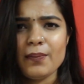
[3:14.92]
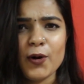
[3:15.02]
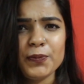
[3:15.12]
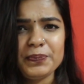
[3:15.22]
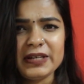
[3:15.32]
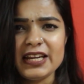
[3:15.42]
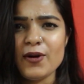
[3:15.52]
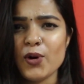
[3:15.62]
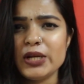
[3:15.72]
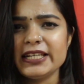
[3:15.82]
about
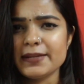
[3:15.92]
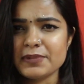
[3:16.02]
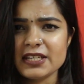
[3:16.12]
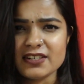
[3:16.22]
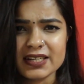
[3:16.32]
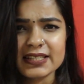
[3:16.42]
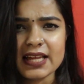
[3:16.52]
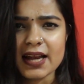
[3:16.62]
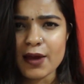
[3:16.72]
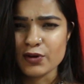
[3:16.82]
pre-Holi tips and tricks
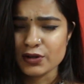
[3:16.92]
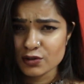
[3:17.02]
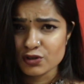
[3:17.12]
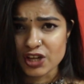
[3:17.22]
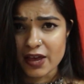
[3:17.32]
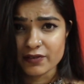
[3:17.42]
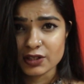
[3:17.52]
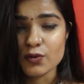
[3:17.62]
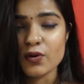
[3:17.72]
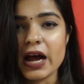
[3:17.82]
that I wanted to share with
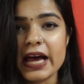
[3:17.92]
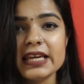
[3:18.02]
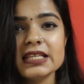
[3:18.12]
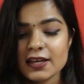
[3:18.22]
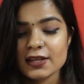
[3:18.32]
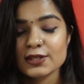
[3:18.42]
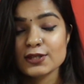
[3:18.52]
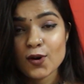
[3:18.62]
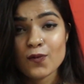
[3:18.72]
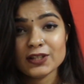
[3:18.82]
you guys.
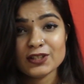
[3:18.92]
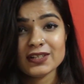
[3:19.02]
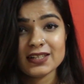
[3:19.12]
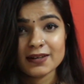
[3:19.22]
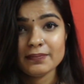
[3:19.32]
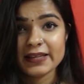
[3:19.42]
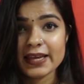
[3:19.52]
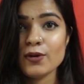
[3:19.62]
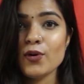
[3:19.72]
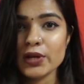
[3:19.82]
So once you're done
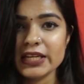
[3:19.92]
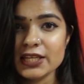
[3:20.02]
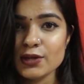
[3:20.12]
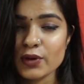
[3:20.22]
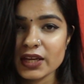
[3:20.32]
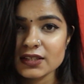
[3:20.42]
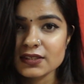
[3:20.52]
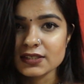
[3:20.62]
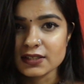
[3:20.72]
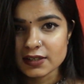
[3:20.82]
playing Holi, you can
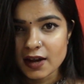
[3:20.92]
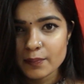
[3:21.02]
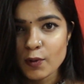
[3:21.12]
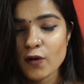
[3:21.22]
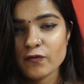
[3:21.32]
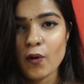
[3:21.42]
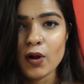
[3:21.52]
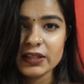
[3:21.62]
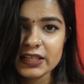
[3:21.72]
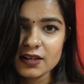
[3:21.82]
scrub off
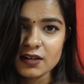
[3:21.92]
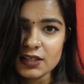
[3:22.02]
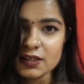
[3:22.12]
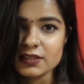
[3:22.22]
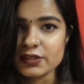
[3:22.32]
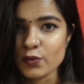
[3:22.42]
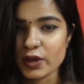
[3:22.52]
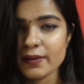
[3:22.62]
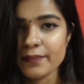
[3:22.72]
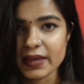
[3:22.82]
all the colors. You
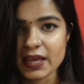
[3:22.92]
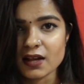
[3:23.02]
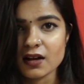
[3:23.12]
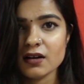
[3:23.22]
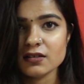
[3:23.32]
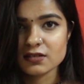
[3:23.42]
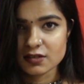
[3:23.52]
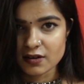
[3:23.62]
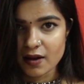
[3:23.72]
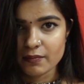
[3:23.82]
can make a
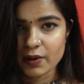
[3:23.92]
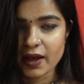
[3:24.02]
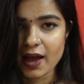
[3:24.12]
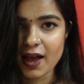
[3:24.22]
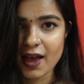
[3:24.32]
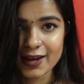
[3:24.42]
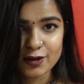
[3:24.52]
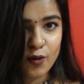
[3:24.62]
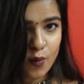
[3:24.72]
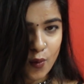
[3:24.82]
scrub at
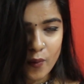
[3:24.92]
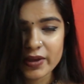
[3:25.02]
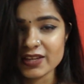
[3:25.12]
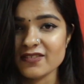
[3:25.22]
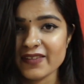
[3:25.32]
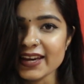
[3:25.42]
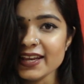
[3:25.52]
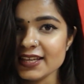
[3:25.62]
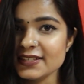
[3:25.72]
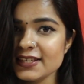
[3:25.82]
your home. It's very
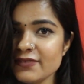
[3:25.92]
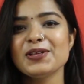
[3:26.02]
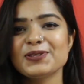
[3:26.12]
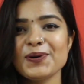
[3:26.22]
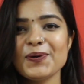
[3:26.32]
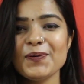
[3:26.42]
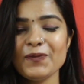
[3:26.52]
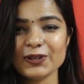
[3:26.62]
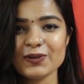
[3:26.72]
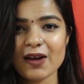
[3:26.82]
easy. So
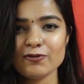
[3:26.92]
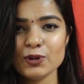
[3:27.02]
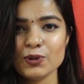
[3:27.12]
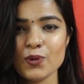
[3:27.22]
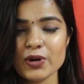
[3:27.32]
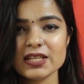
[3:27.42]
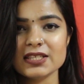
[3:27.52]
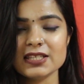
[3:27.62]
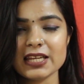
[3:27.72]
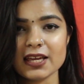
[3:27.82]
what you have to do is
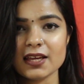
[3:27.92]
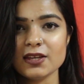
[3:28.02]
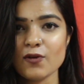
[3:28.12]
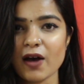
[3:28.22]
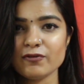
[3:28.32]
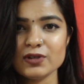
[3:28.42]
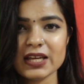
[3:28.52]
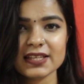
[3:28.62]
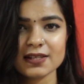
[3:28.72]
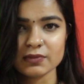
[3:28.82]
you have to
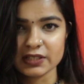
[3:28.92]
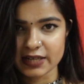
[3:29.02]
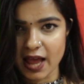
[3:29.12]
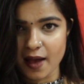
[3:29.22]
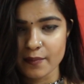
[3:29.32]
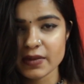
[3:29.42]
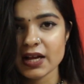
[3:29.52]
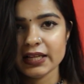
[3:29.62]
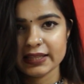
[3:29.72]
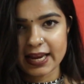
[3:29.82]
take some gram,
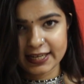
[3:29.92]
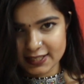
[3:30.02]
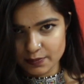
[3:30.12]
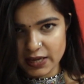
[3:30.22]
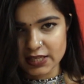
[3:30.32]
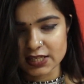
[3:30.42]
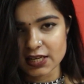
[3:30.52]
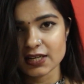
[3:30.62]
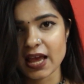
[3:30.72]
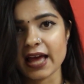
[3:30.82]
that is
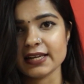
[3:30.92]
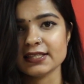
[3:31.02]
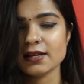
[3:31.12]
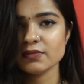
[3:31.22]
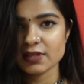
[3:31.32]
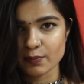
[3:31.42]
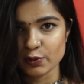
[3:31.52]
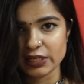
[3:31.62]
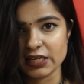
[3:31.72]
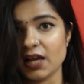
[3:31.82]
besan, and some
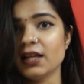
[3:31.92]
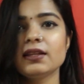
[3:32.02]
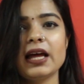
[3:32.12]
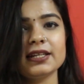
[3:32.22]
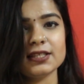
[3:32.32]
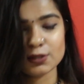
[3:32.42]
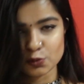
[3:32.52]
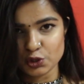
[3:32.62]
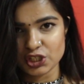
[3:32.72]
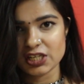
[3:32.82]
semolina, that is
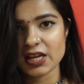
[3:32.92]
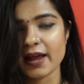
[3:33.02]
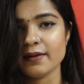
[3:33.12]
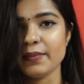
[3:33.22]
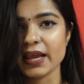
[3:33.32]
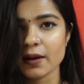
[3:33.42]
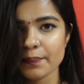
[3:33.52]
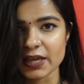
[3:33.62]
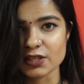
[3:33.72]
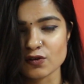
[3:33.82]
suji, and make a
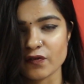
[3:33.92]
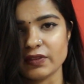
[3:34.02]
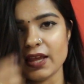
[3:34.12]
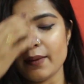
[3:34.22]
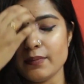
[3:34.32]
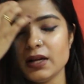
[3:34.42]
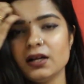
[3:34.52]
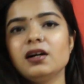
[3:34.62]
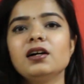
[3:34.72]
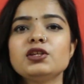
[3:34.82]
paste of them
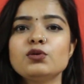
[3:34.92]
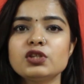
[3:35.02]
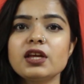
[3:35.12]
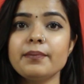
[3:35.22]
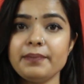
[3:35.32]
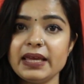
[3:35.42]
using